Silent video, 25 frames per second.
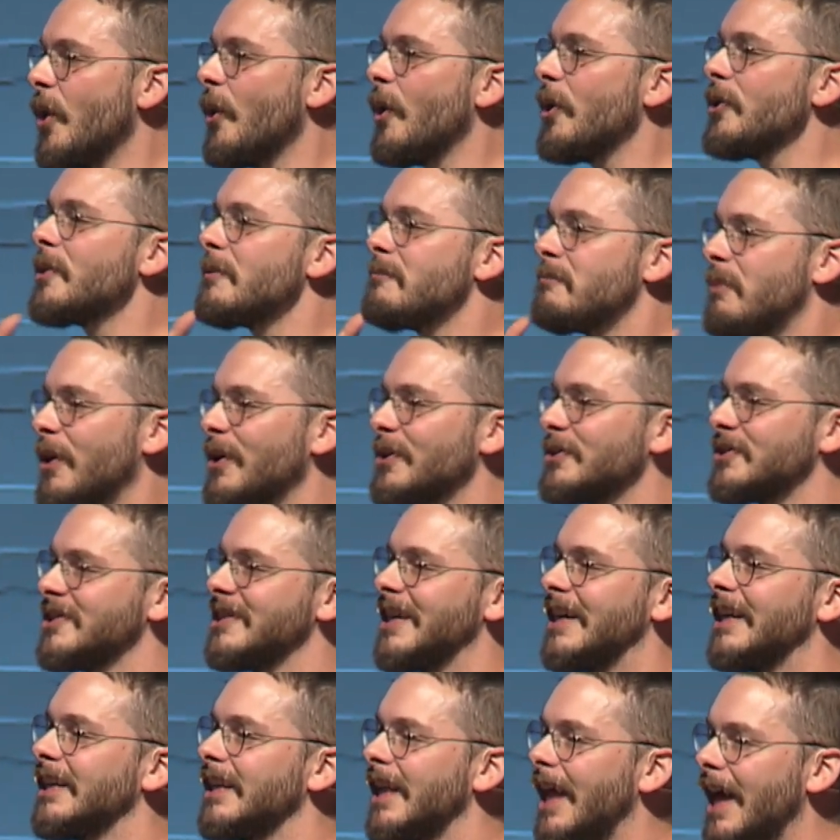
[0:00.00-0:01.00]
other person
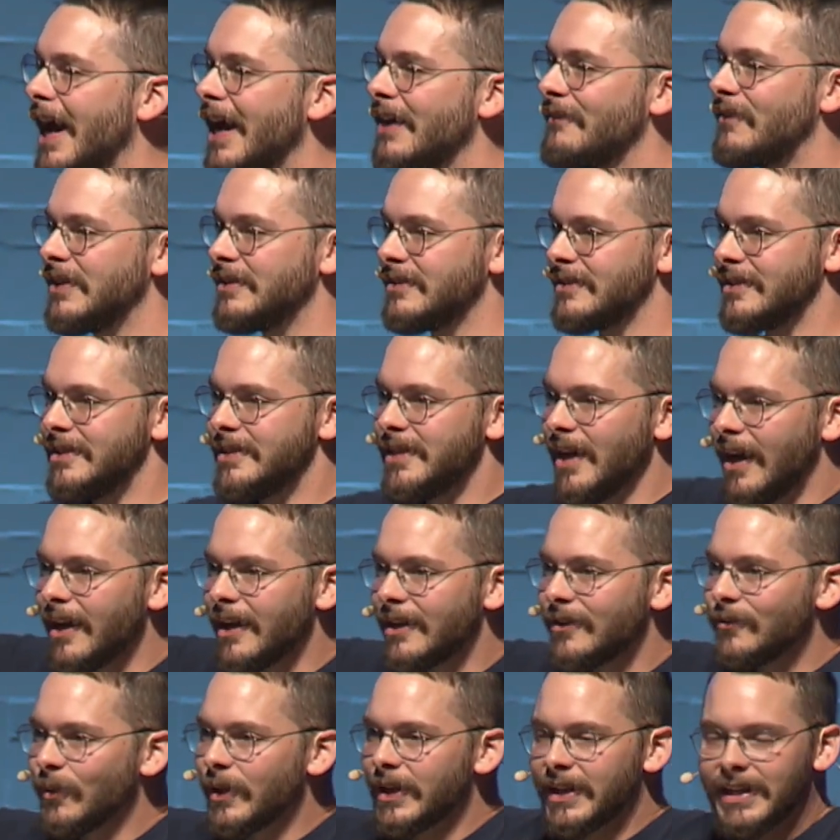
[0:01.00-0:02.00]
alive has
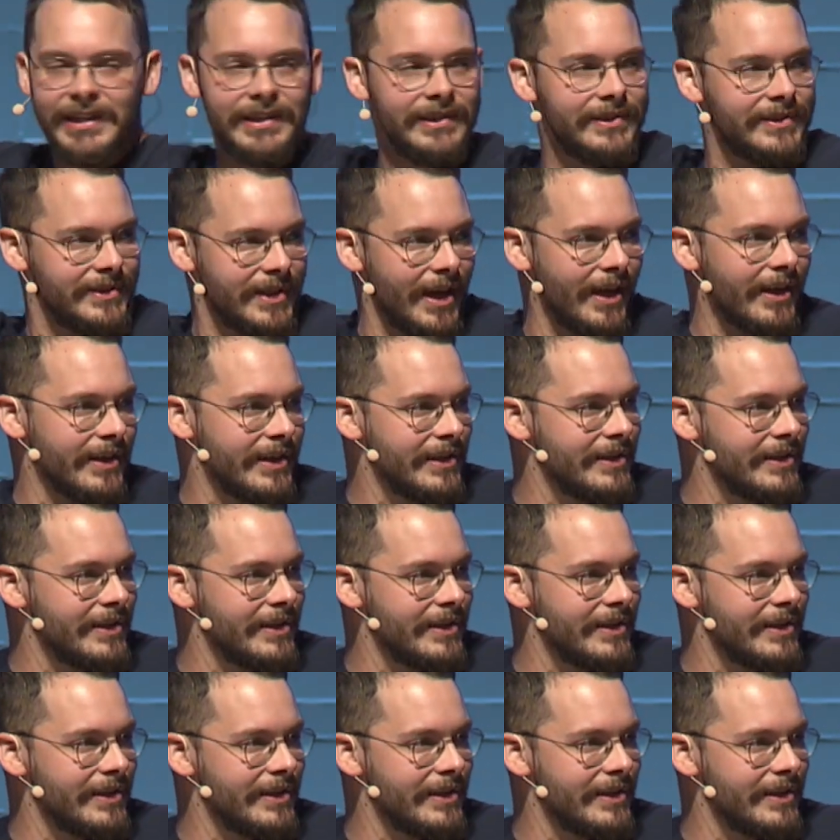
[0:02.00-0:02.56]
done what he's done.